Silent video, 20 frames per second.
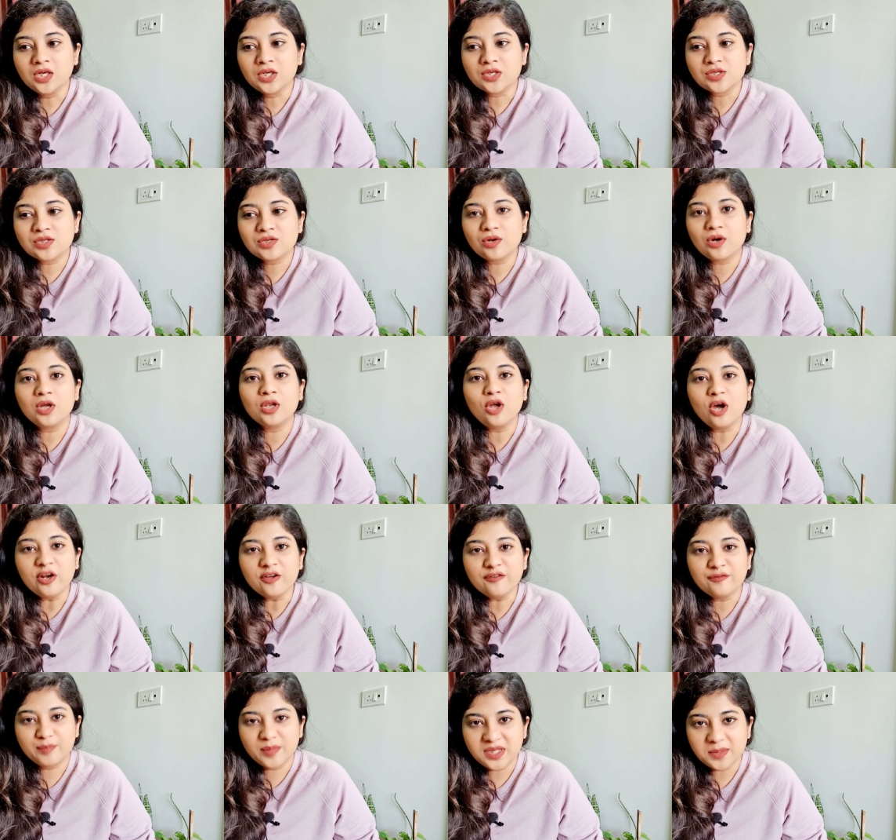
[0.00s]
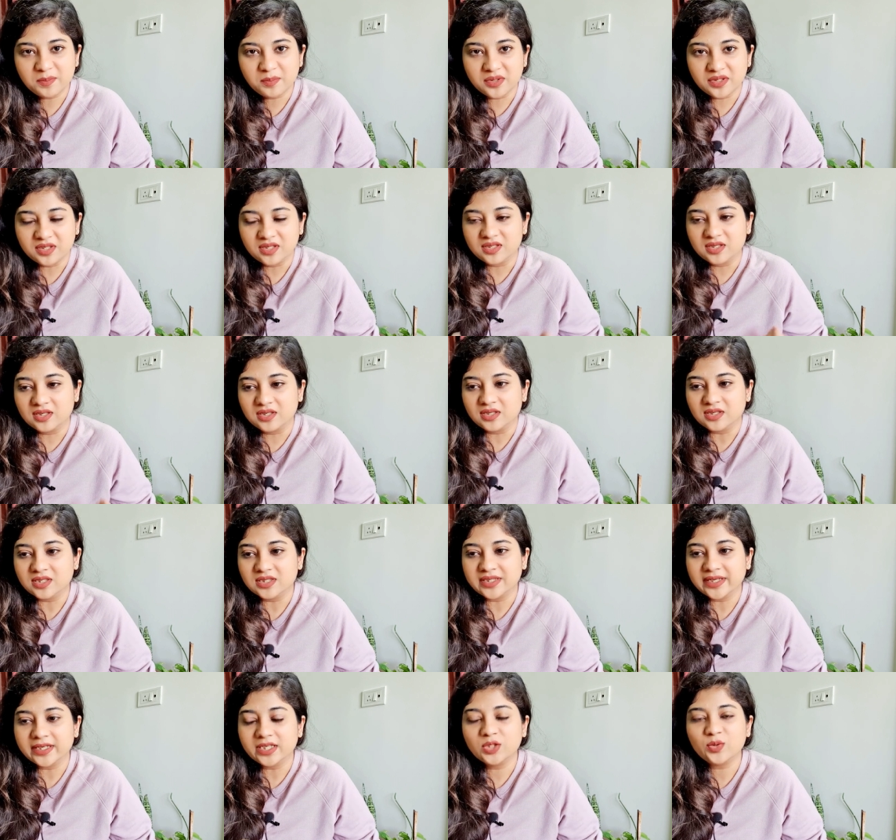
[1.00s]
So, a lot of people uh,
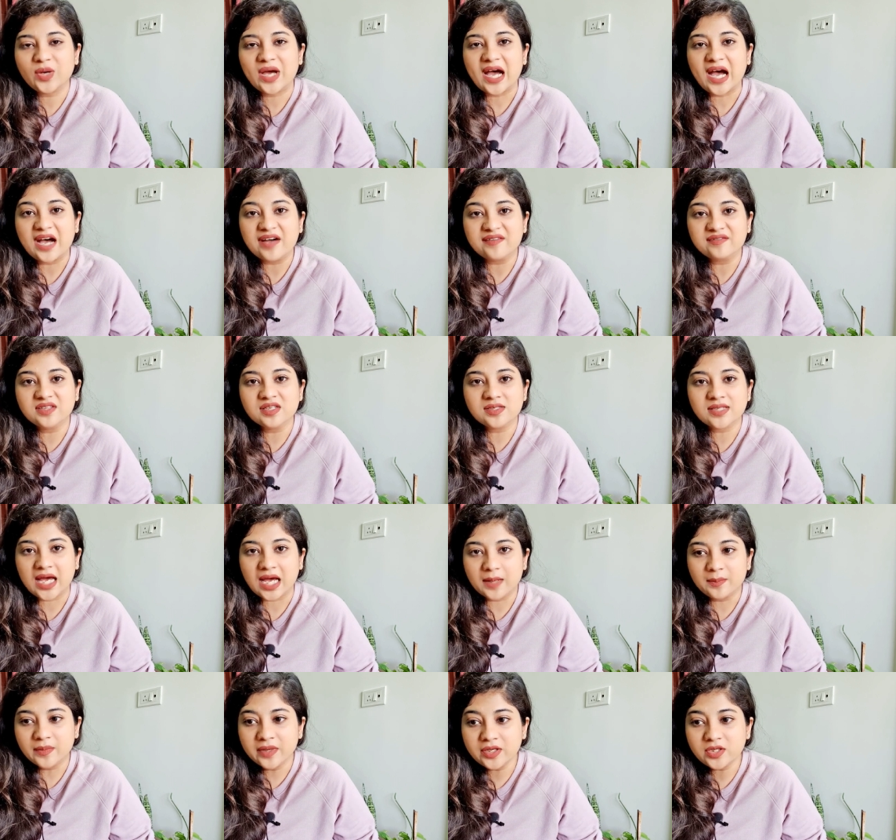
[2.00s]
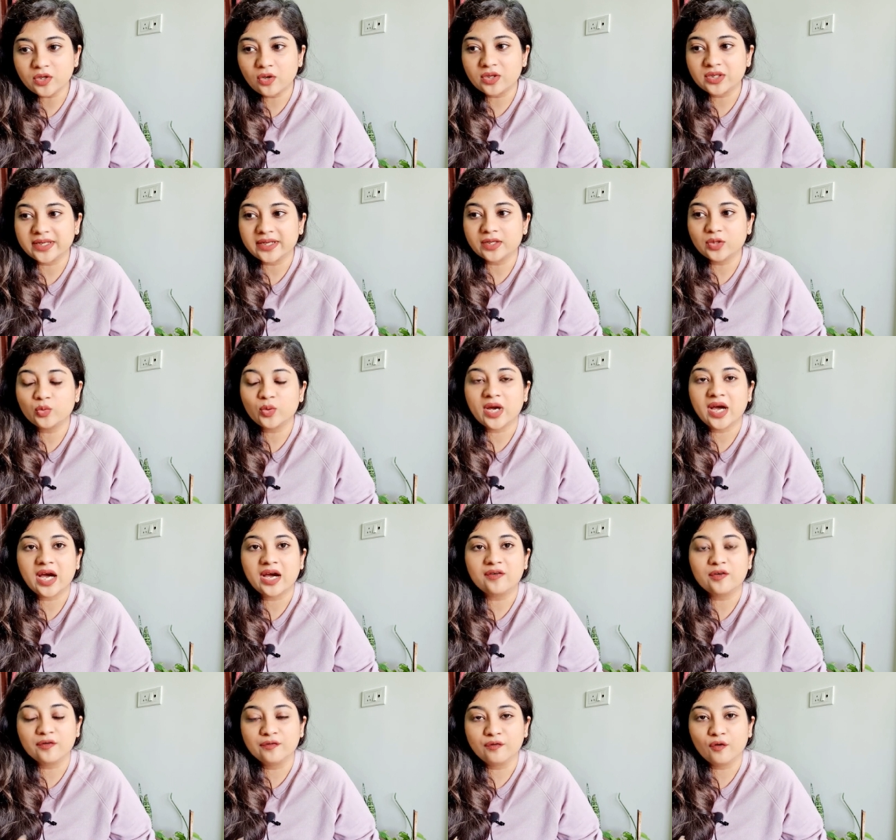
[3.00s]
tend to have this habit or tend to
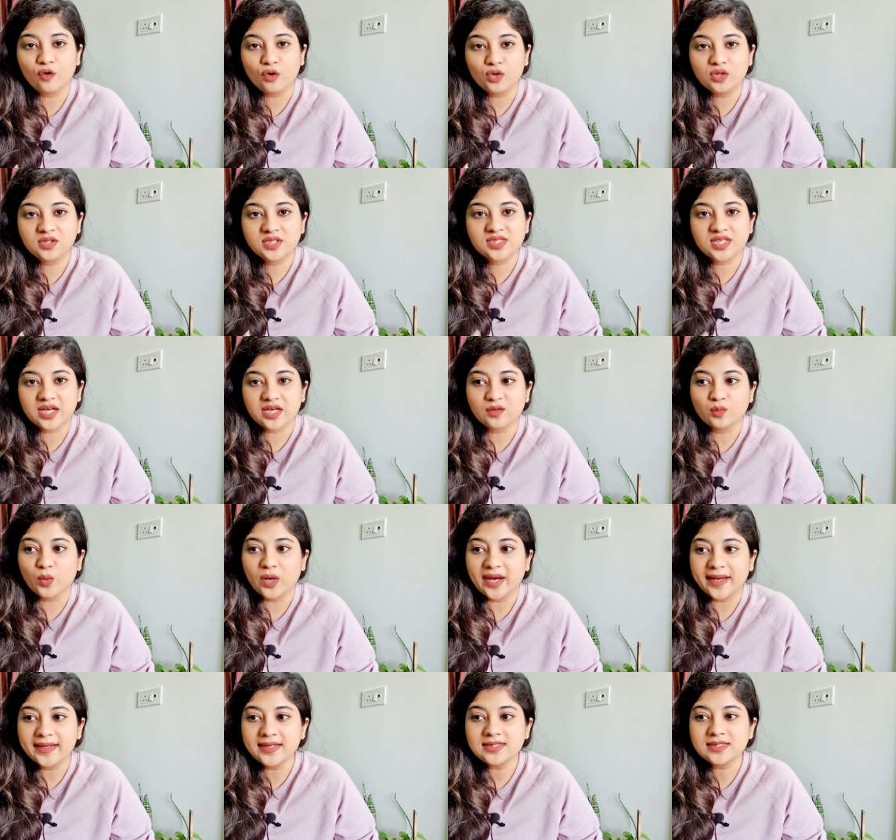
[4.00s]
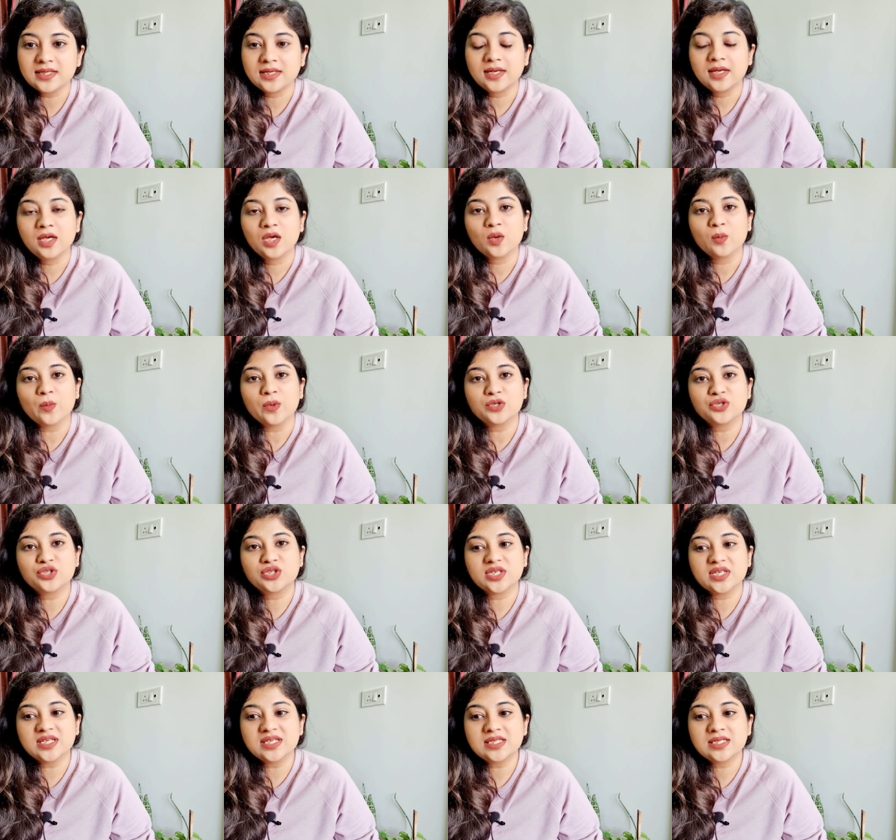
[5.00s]
have or follow this advice, which
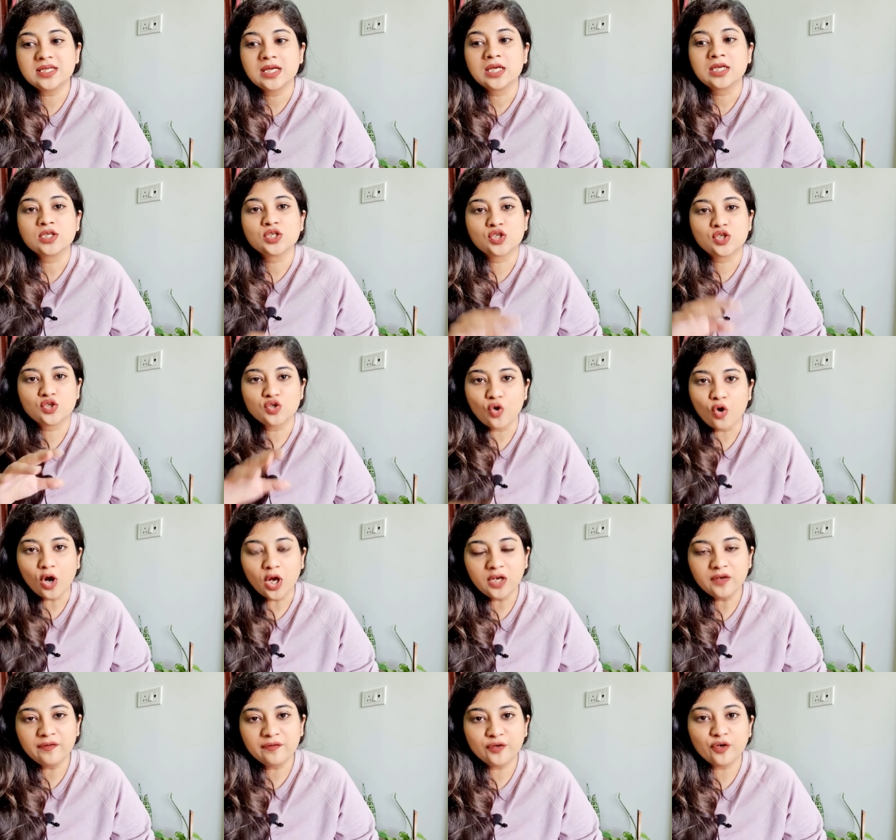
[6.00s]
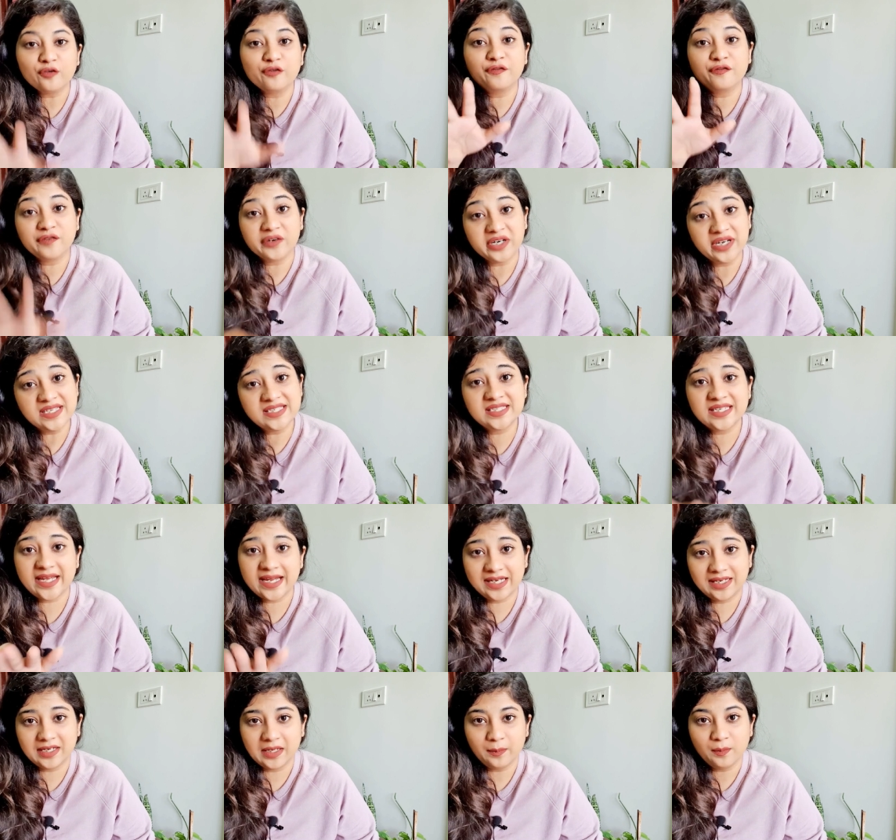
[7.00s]
is solve your first
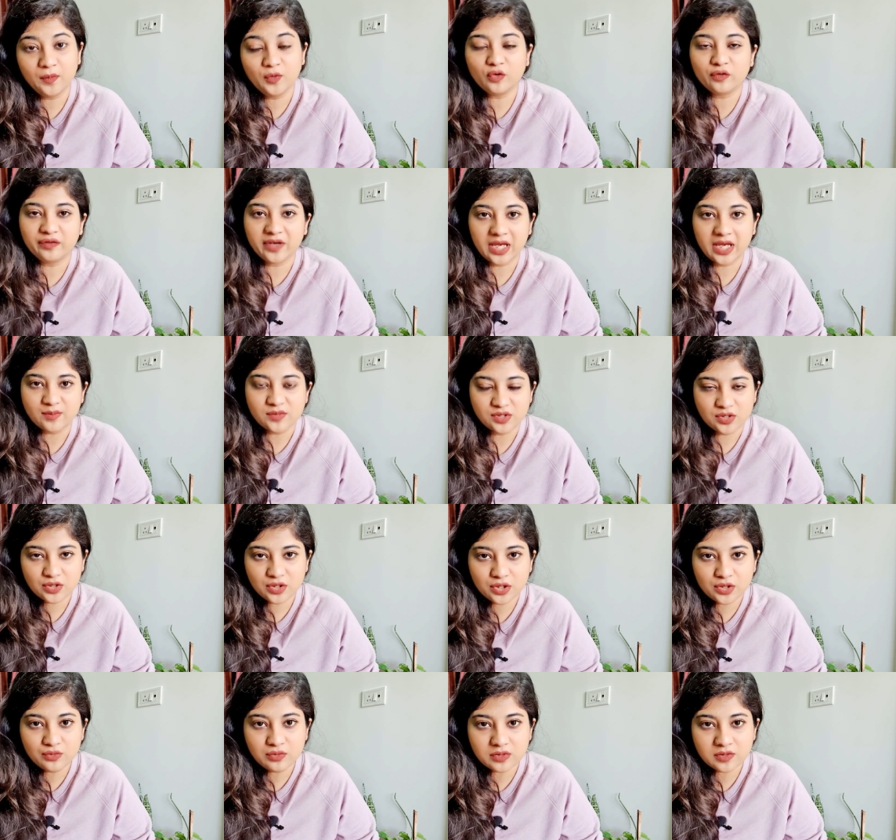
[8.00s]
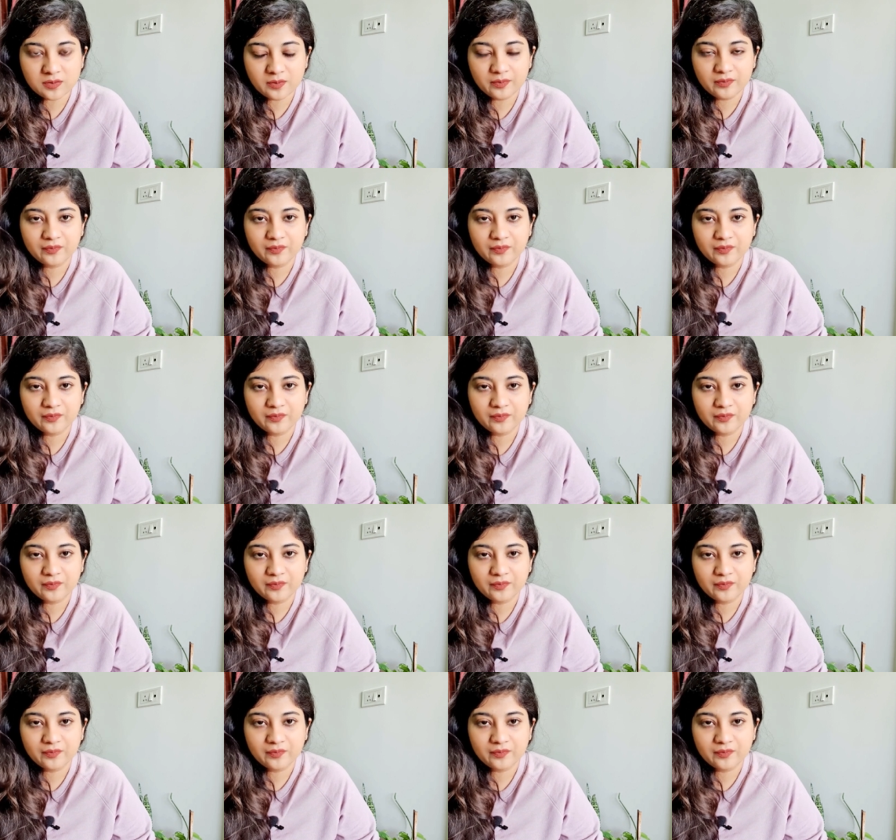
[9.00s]
attempt of MCQs